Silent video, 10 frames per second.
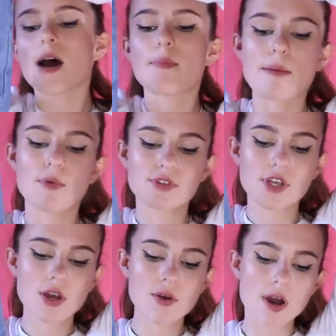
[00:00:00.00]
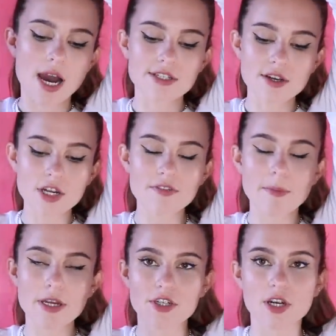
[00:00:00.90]
but I'm also, I don't know if
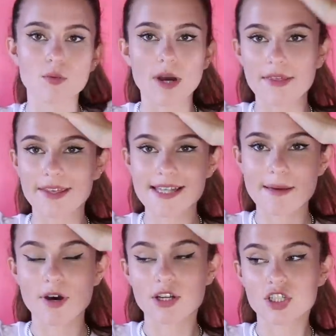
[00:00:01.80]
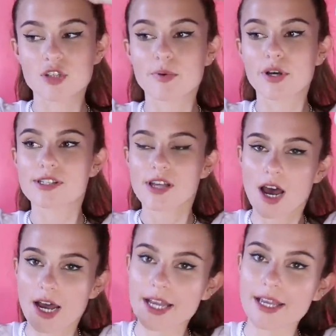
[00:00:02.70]
I'm actually gonna wear these that much just because
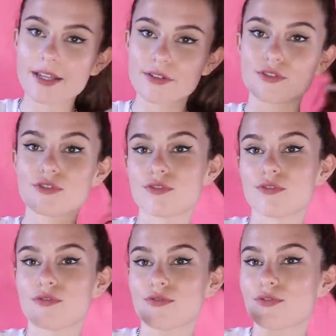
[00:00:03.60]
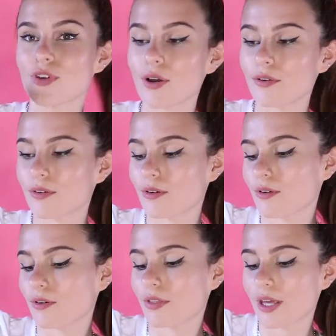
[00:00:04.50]
I don't
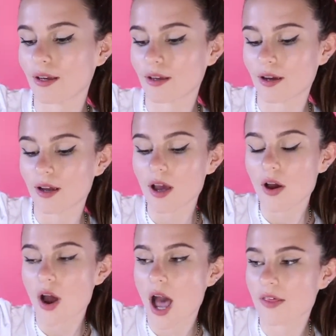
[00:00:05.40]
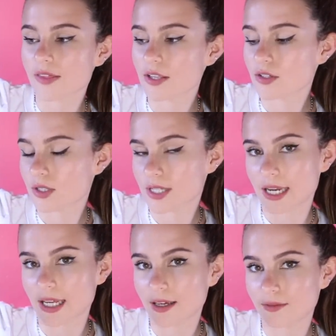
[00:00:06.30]
think, I think they're too
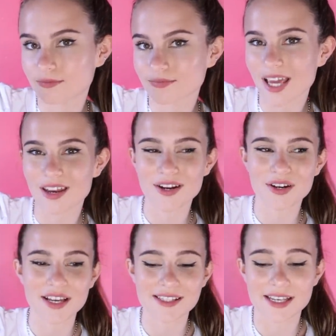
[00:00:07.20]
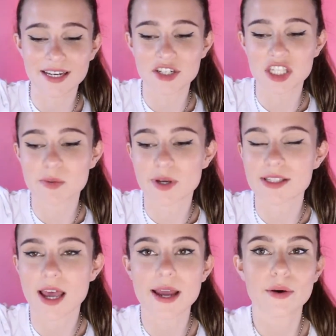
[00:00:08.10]
skinny. And I don't like skinny jeans
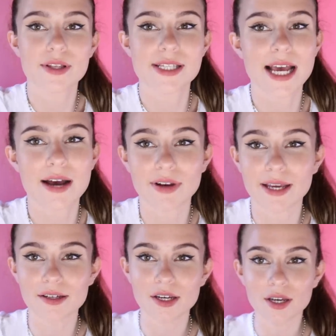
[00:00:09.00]
because I honestly have like,